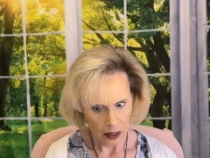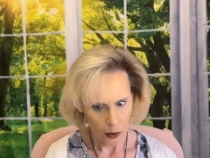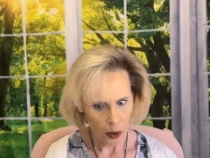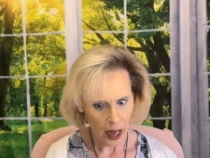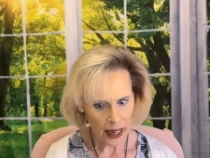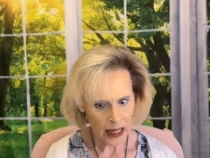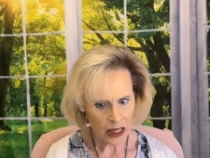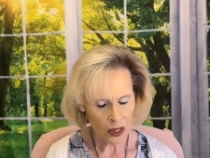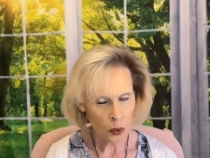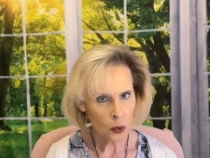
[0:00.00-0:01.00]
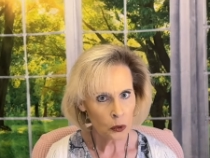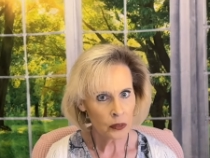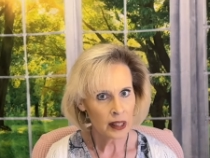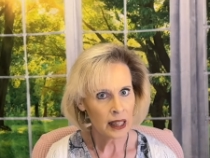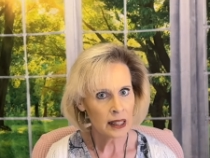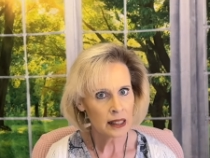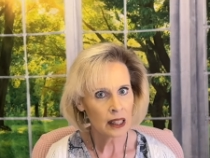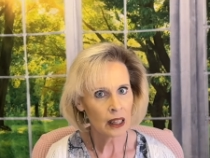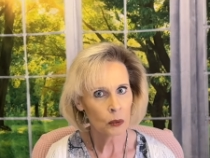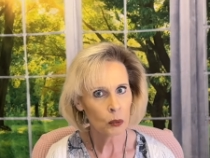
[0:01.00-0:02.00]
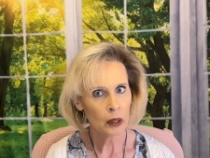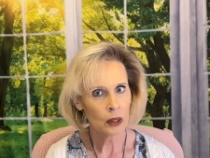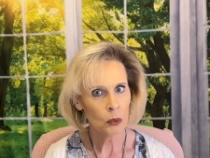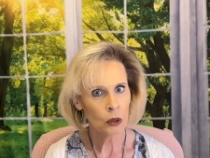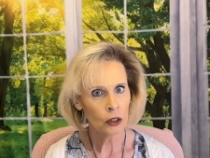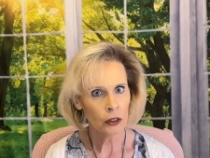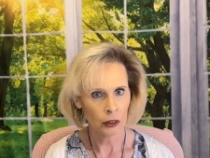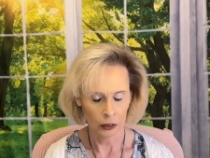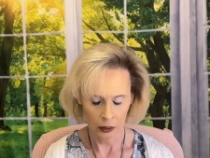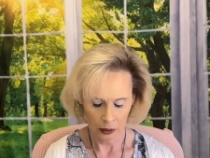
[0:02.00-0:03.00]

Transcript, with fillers: well, I need to order this. What in the world?